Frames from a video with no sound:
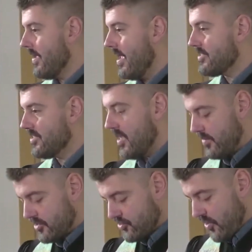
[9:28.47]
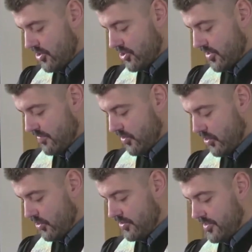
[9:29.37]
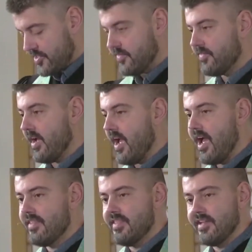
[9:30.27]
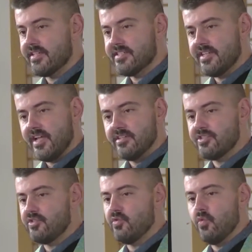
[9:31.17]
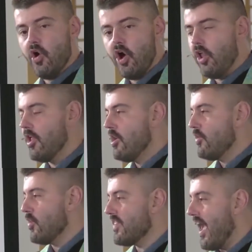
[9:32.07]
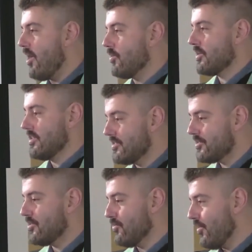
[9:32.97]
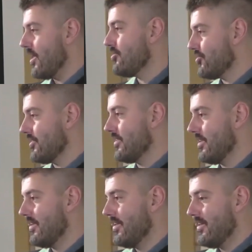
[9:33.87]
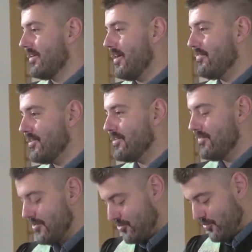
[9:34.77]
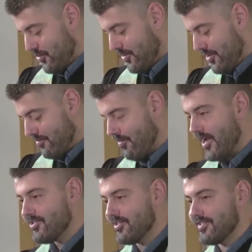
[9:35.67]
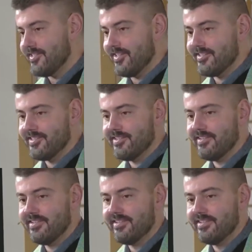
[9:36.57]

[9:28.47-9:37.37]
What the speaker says: as a demonstration of the goodness of God that extends to all without consideration of individual righteousness.